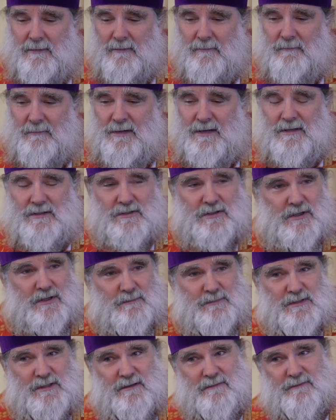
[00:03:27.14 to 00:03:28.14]
But in
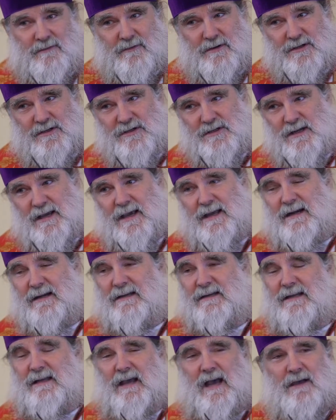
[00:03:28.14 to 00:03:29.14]
terms of
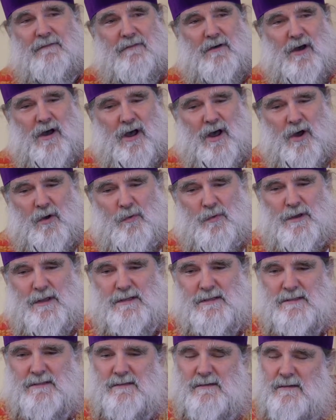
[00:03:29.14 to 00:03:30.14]
Christianity, I've
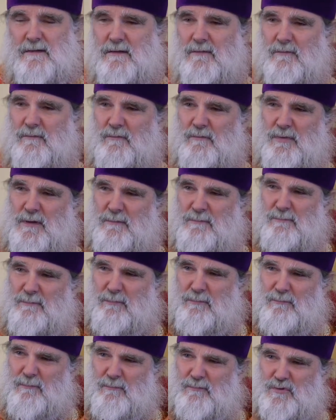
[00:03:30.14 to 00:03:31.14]
always been
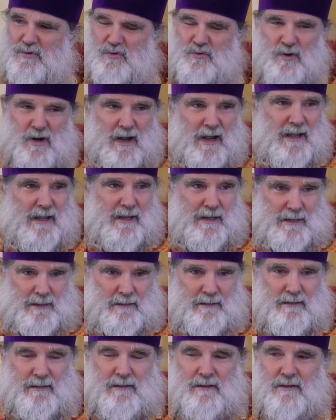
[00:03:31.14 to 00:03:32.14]

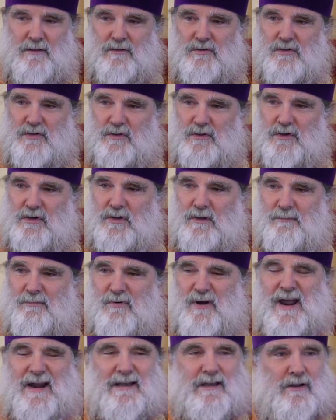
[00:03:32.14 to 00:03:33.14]
trying to learn the
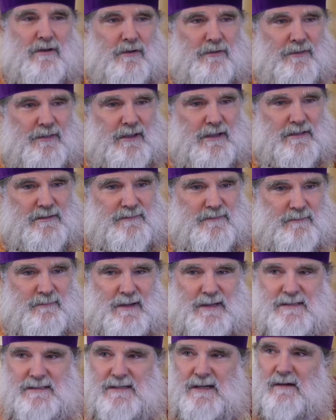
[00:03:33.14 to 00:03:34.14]
practical things for
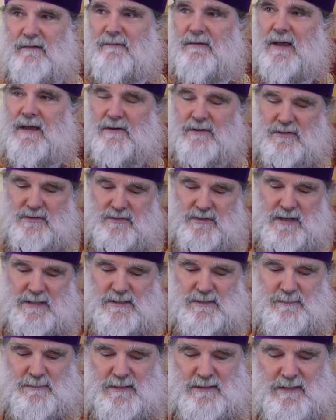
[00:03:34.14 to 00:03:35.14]
myself and to
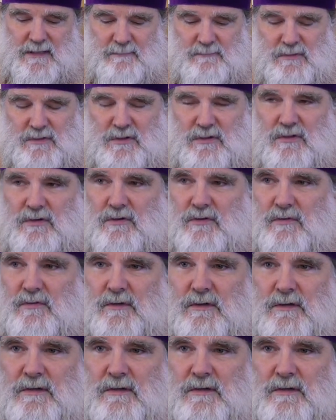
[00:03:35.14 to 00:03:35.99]
transmit them to you.